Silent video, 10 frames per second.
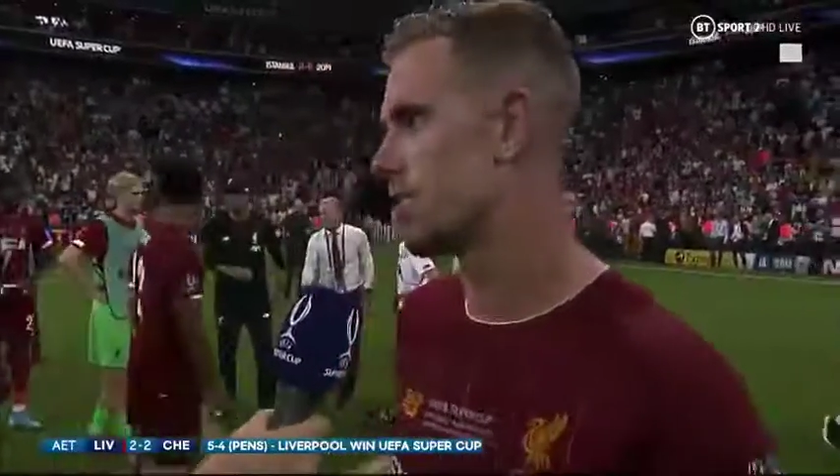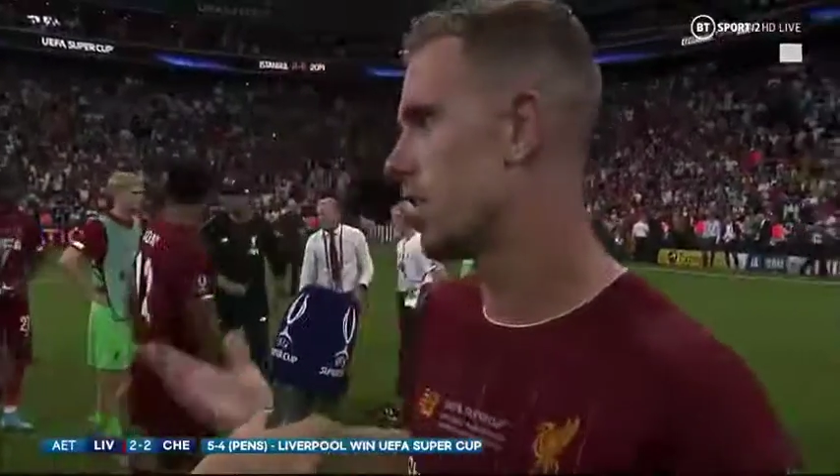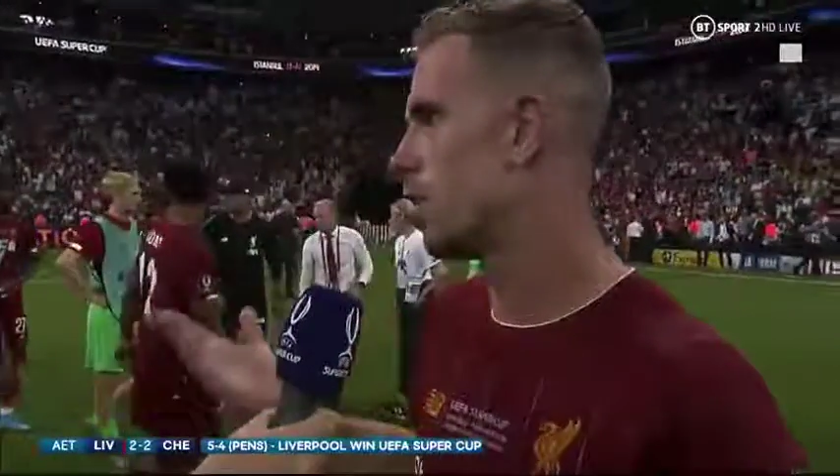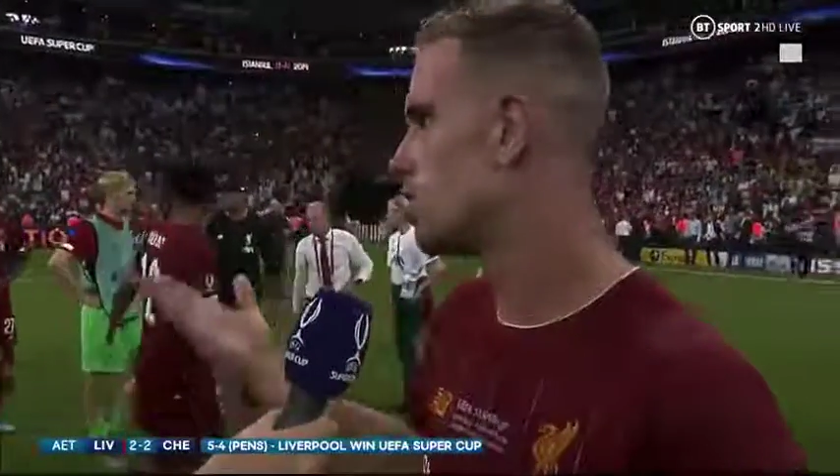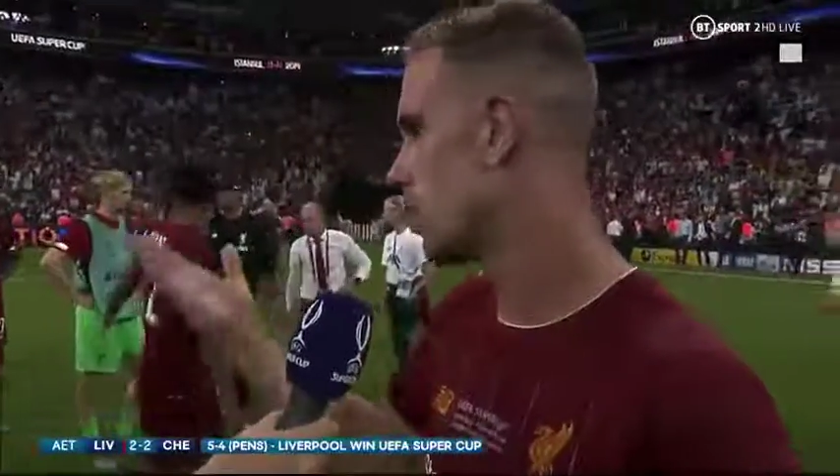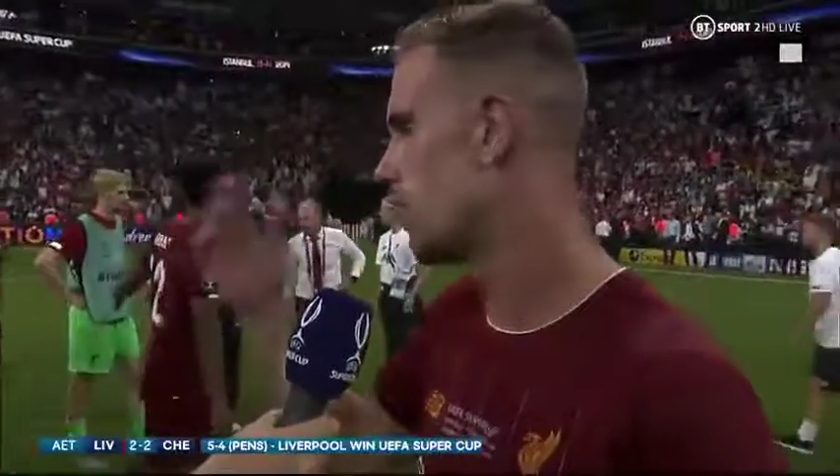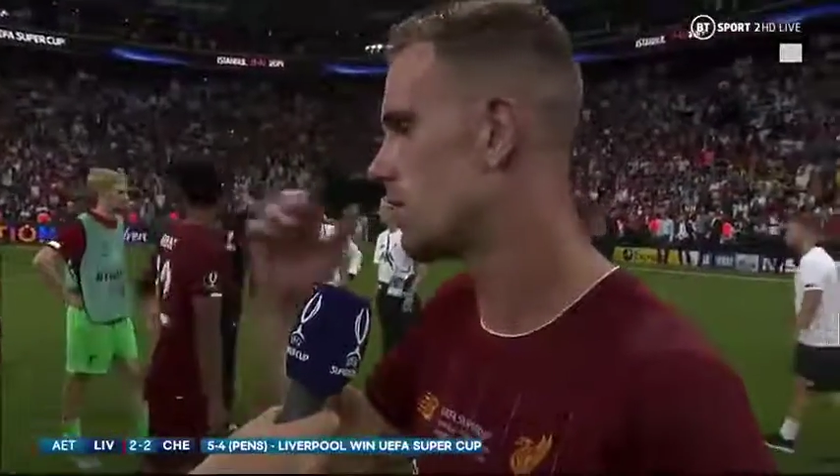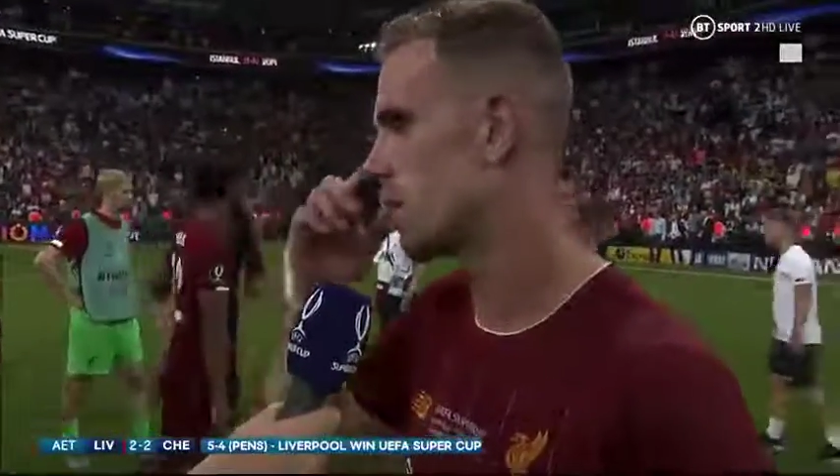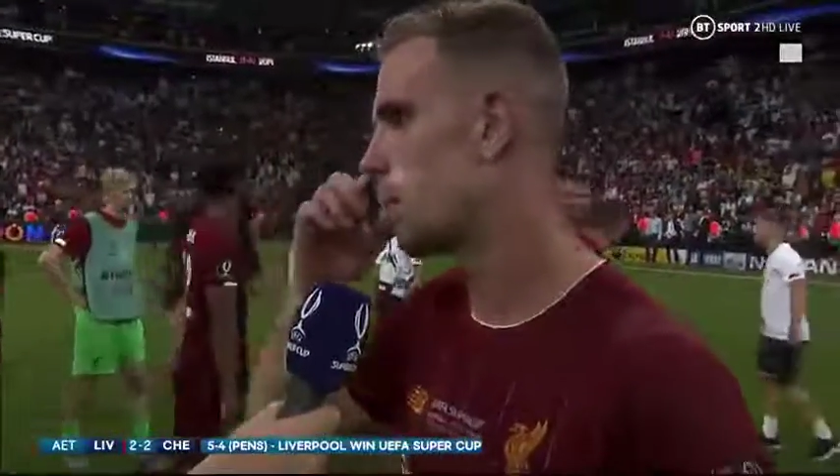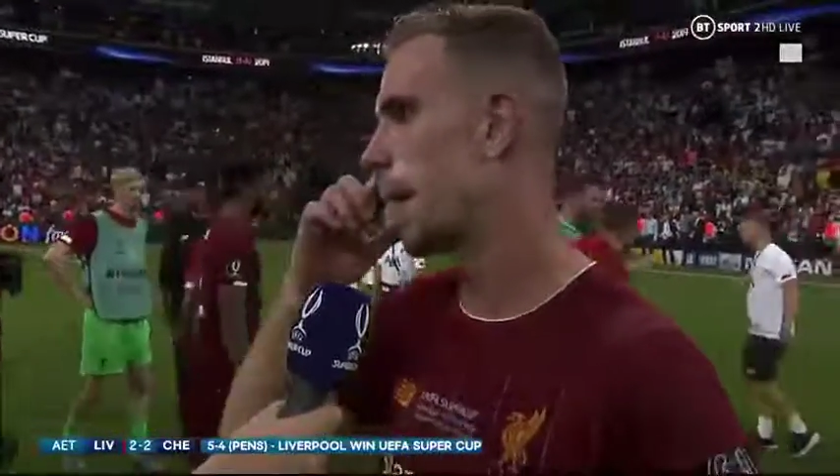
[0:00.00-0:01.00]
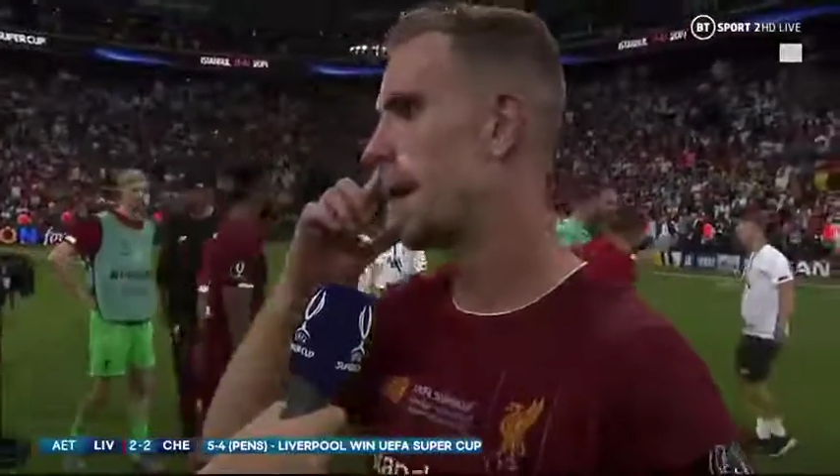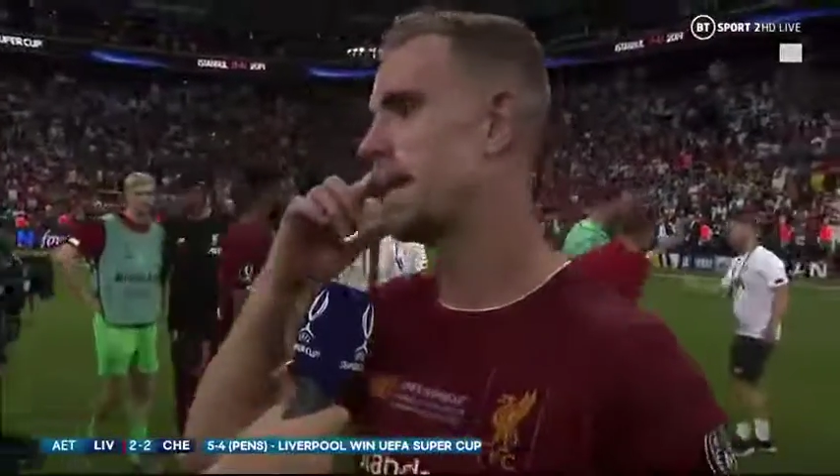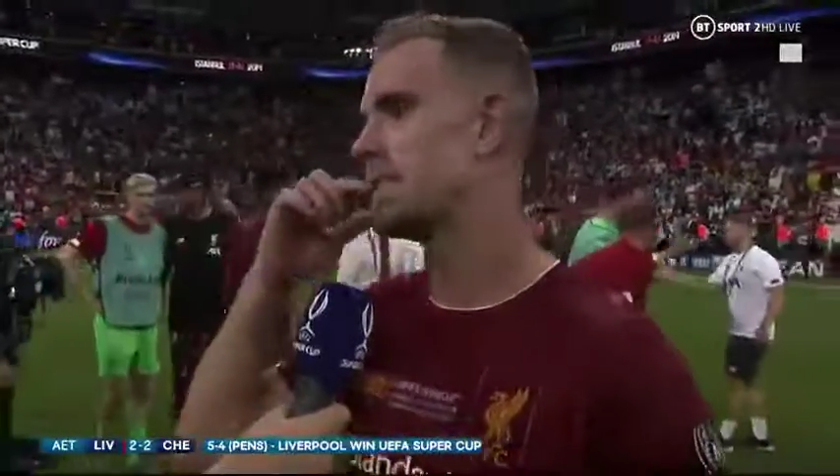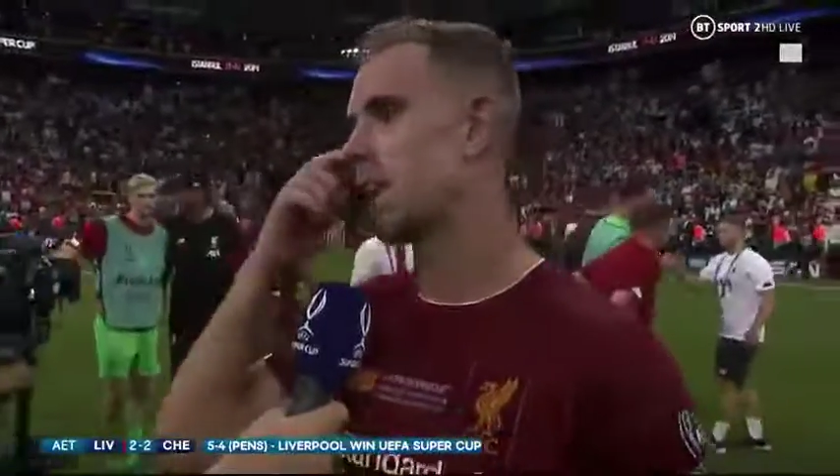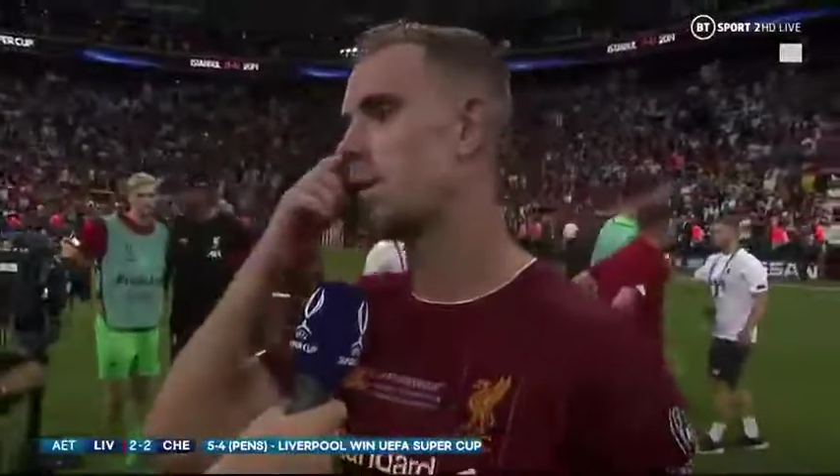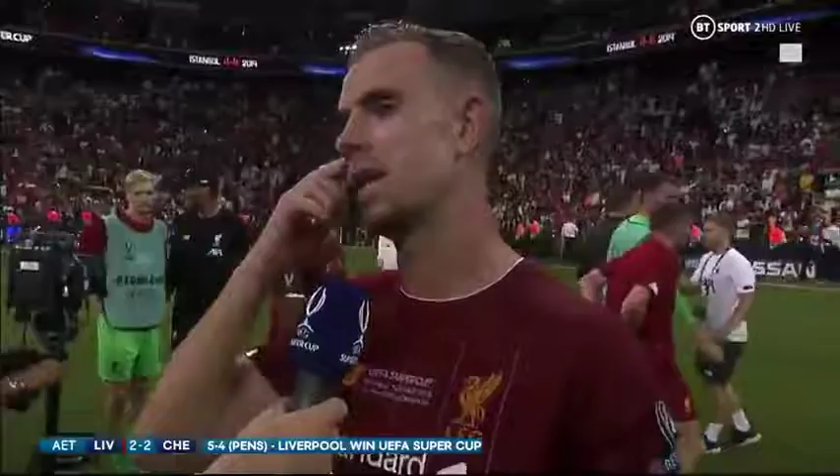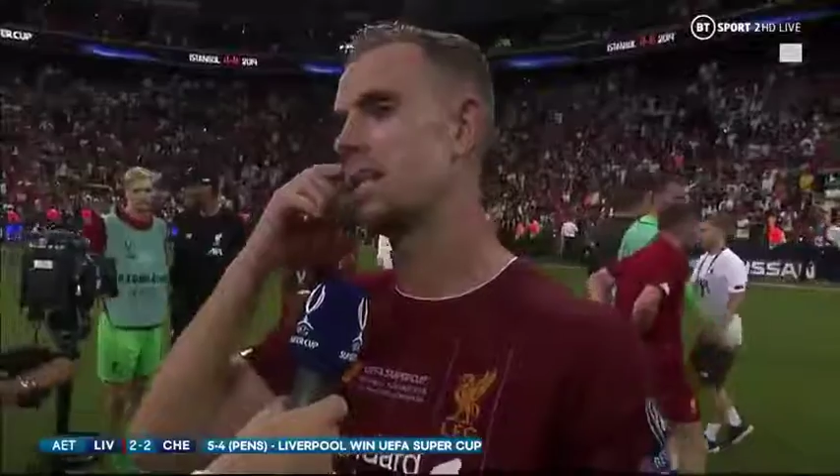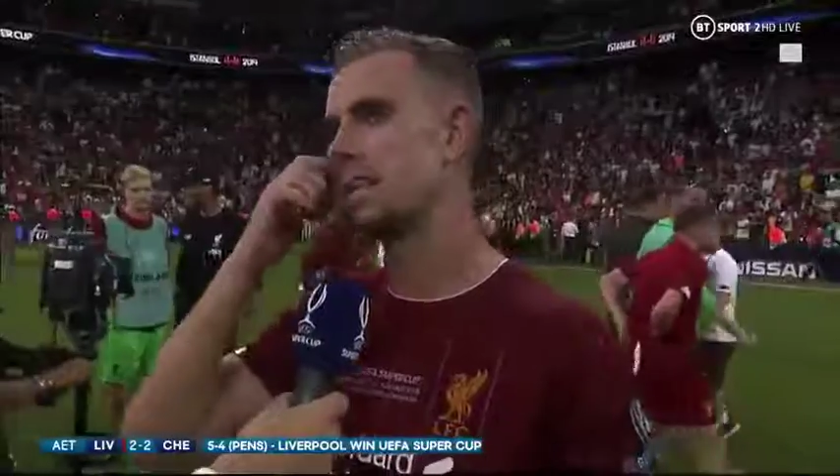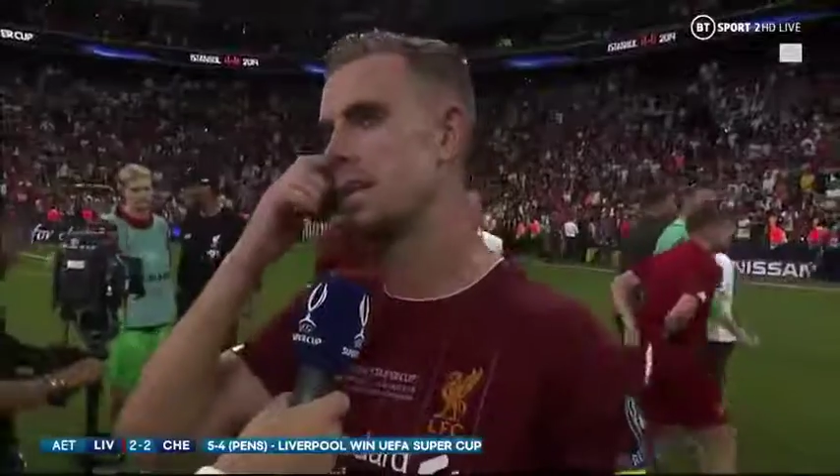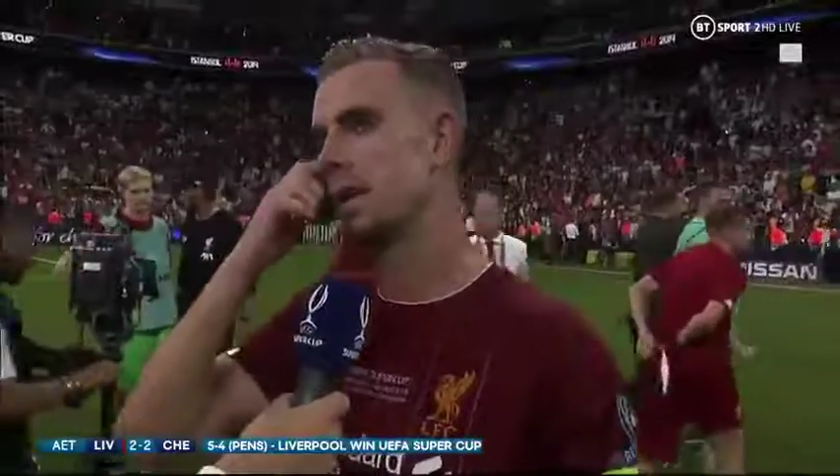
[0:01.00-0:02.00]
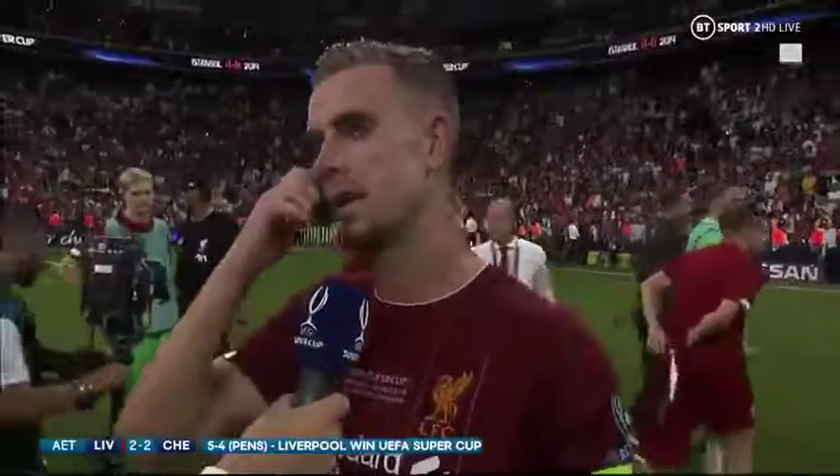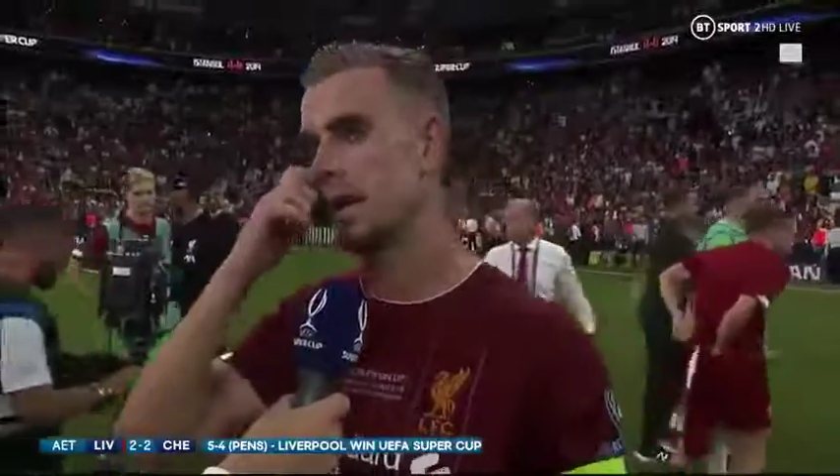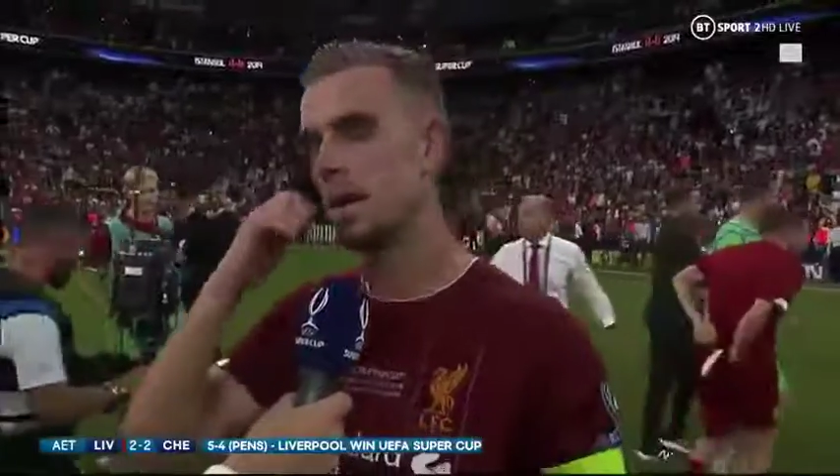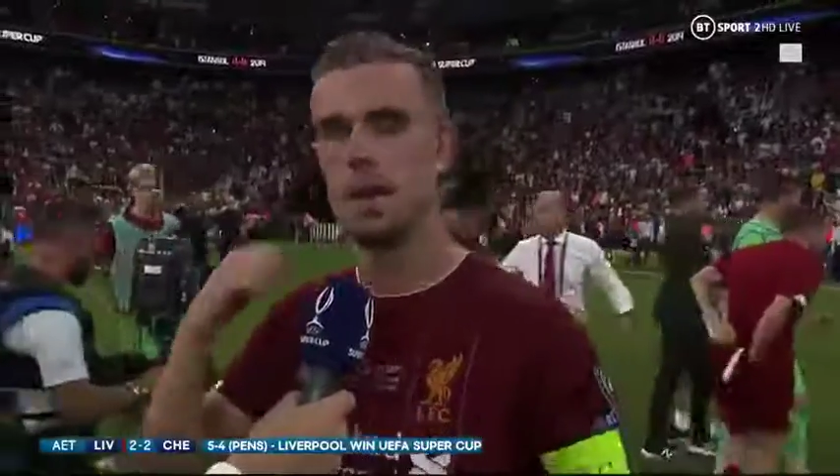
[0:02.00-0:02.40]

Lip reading: to lose, obviously, on penalties like we did in the